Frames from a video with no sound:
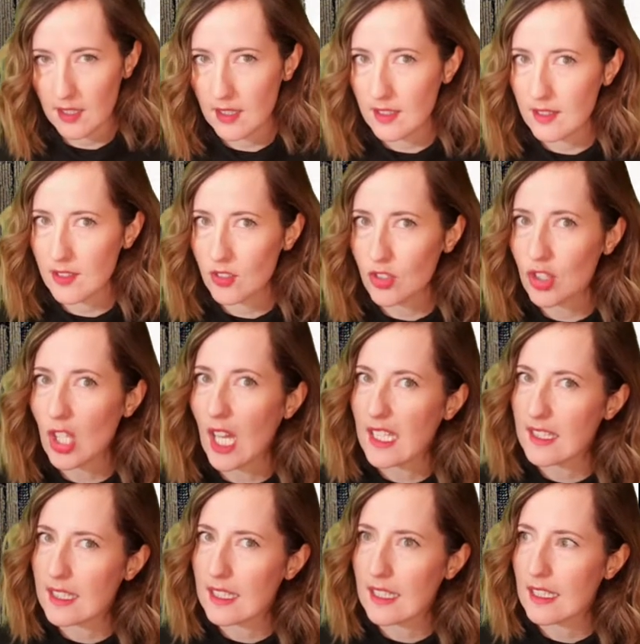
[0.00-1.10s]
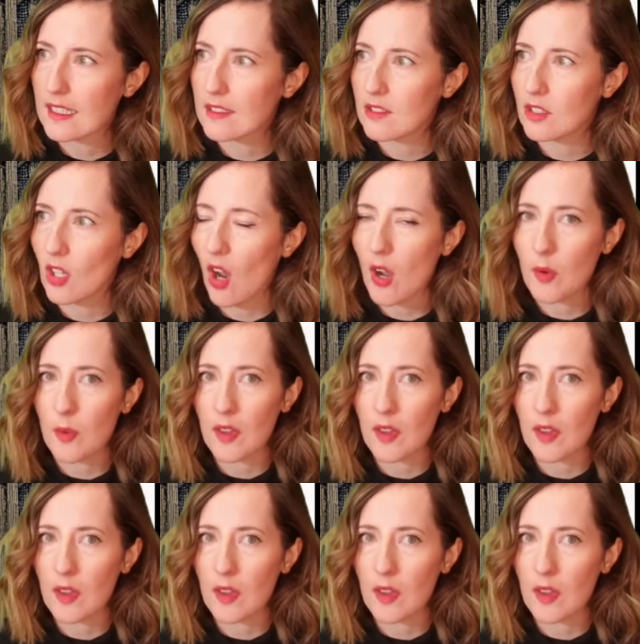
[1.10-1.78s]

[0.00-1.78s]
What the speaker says: He's chasing his dog